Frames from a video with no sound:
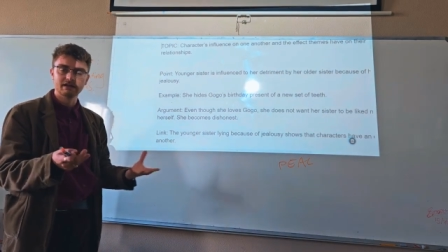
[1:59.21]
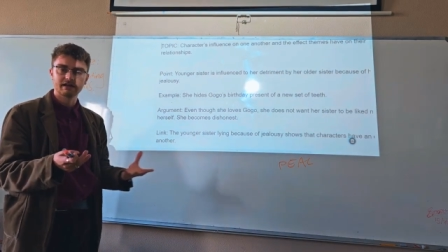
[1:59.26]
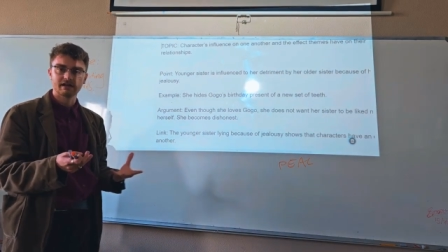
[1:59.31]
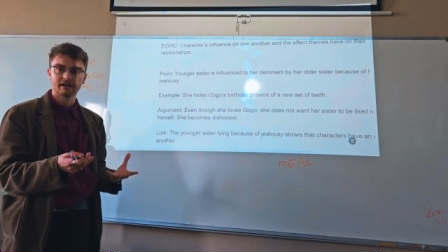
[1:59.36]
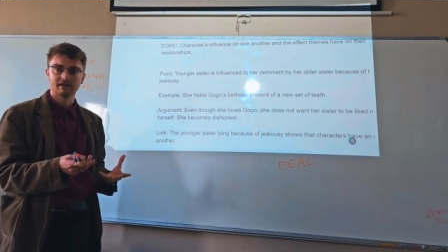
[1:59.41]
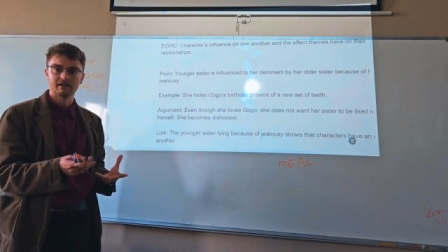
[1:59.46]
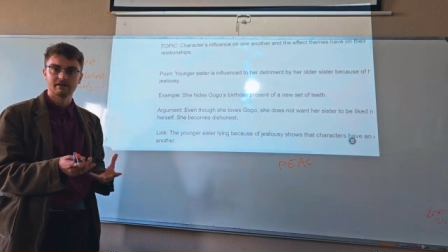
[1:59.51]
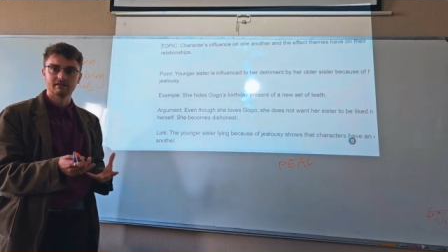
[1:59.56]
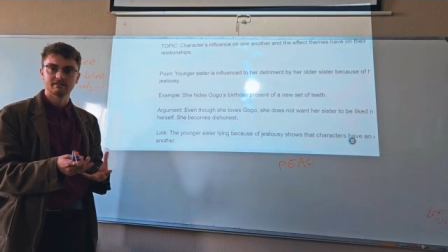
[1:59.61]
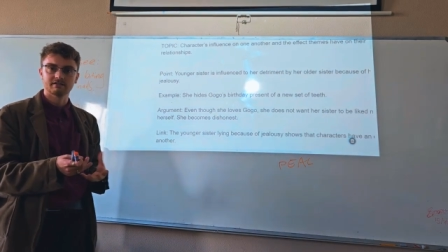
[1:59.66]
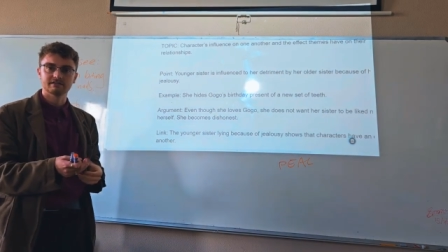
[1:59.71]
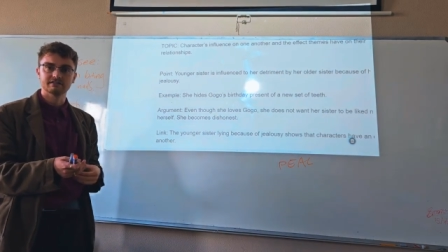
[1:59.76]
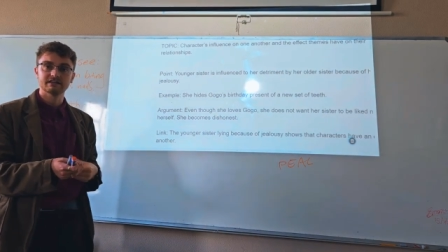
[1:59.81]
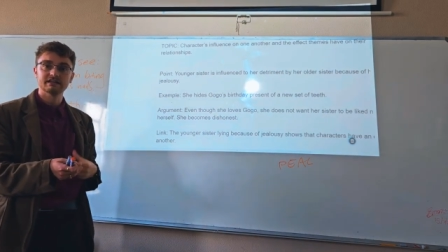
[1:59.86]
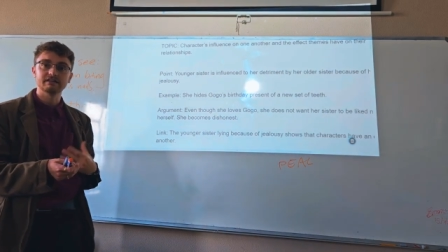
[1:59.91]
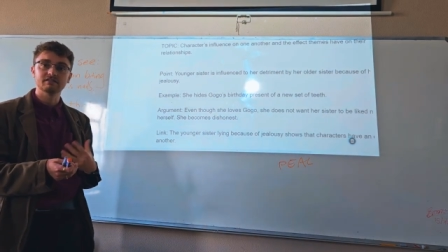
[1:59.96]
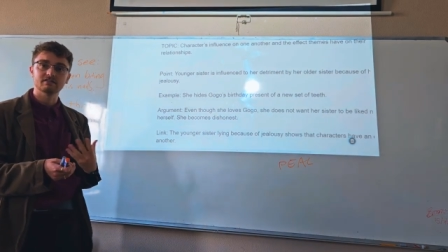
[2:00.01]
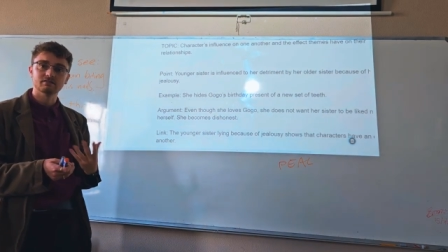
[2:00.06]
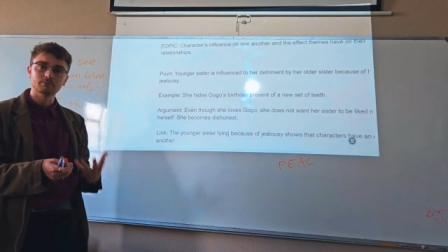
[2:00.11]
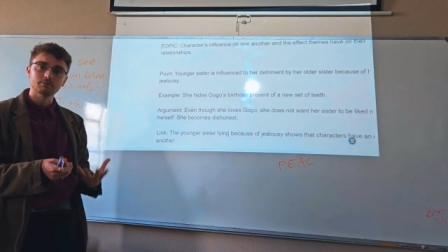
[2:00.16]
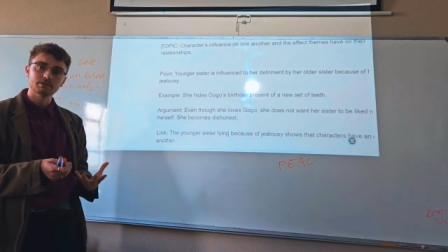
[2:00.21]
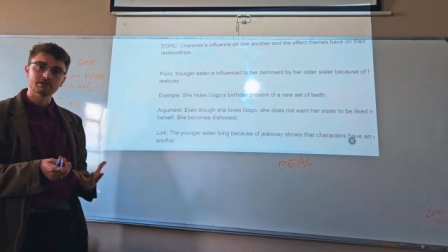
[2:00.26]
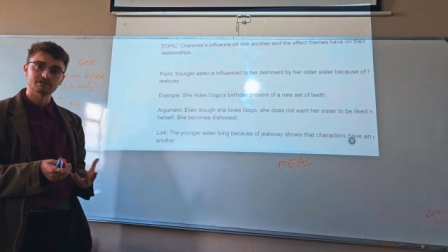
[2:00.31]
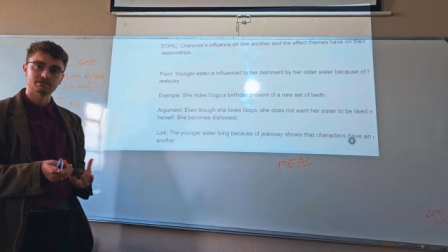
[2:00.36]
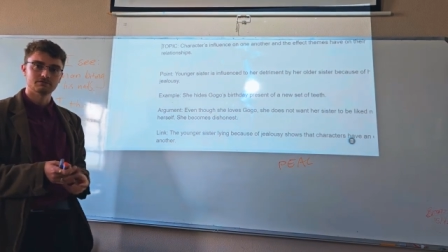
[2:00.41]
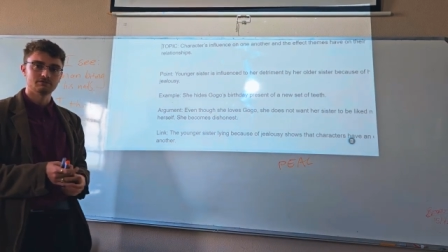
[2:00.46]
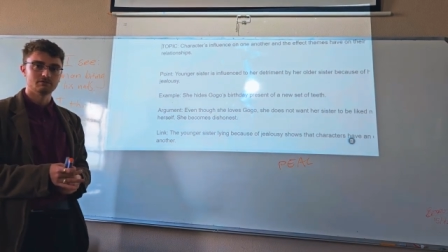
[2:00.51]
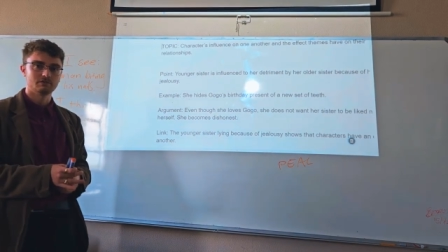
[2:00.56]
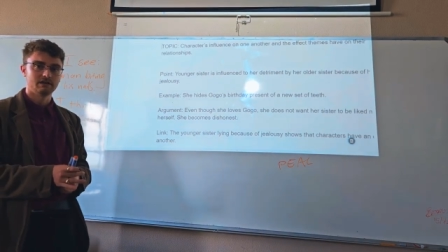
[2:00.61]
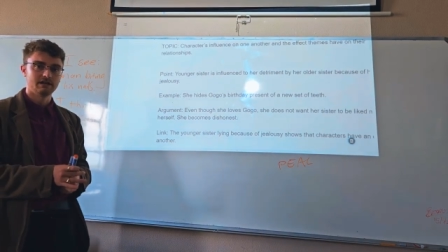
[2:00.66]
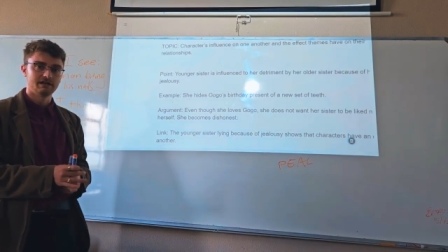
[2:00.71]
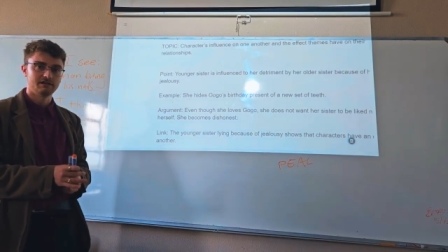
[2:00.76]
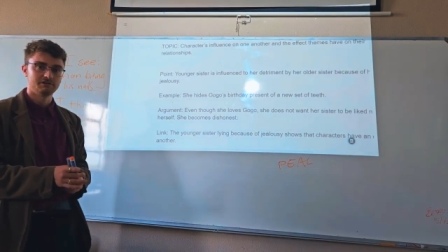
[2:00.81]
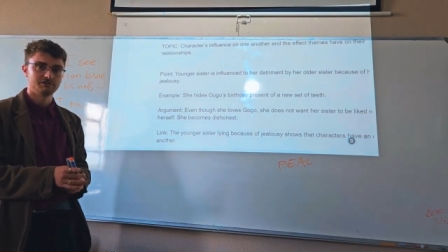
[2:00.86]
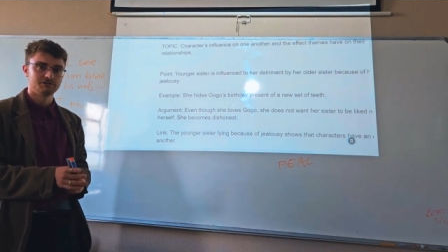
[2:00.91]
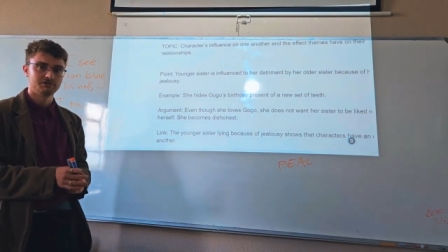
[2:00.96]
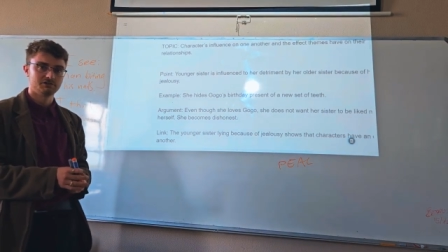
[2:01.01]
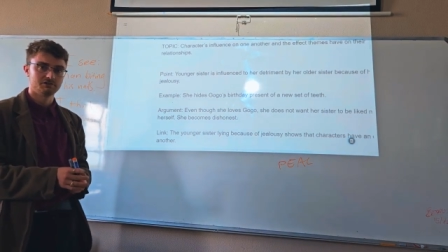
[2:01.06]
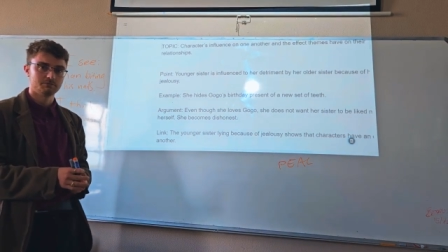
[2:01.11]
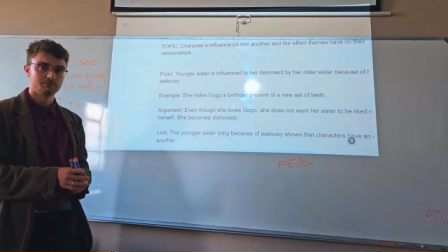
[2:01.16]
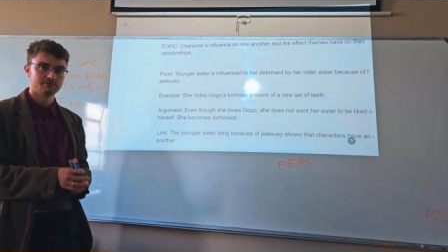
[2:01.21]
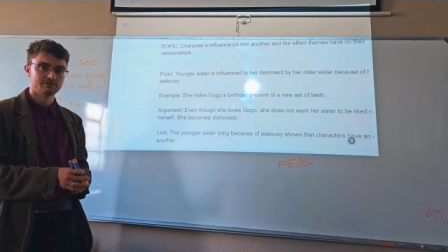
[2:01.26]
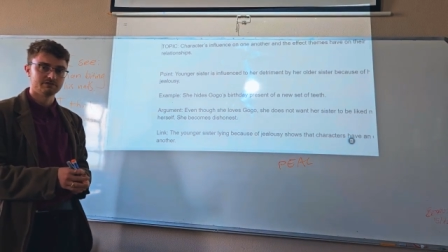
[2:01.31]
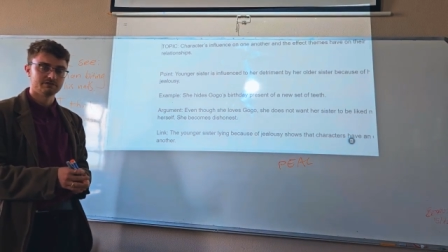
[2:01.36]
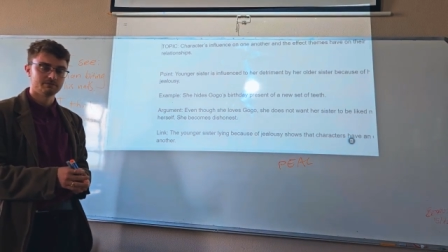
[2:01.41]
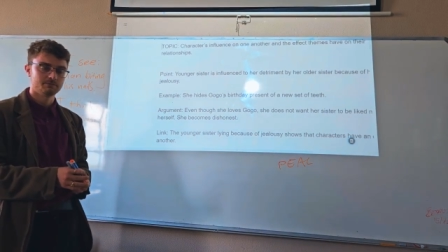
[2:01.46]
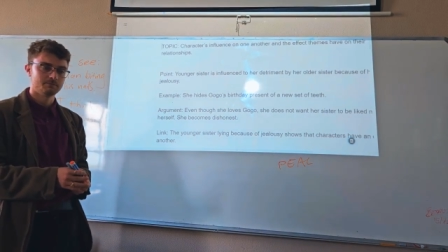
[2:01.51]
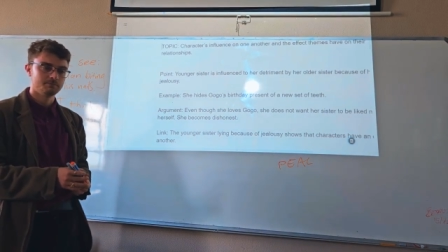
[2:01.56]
characters, interpersonal relationships.